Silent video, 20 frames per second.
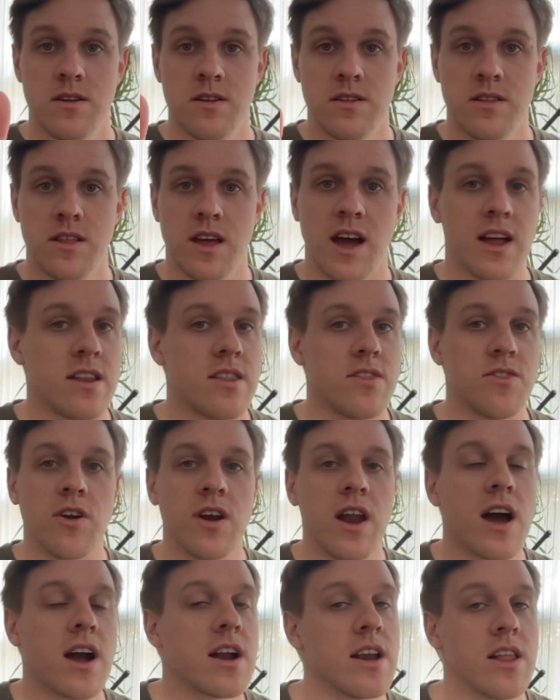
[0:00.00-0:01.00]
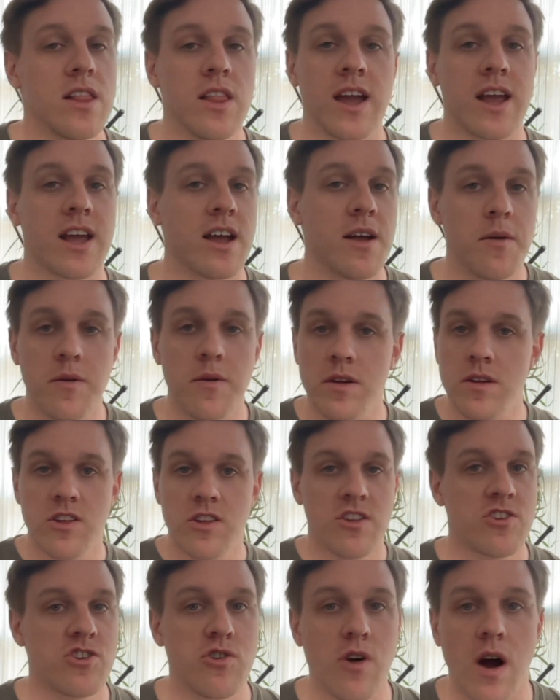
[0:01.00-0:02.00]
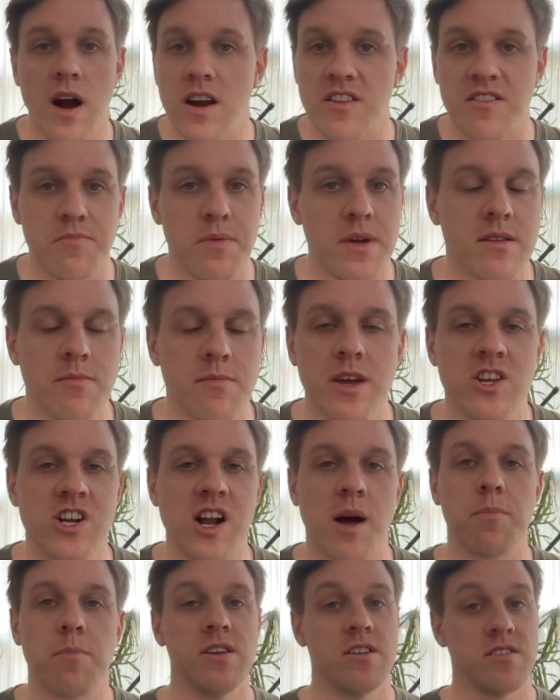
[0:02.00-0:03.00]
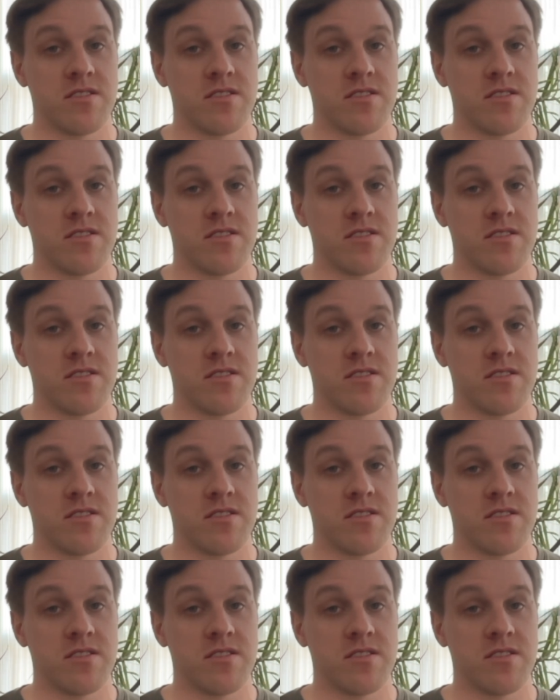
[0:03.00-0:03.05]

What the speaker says: and they're not going to like try to speak to me in Japanese.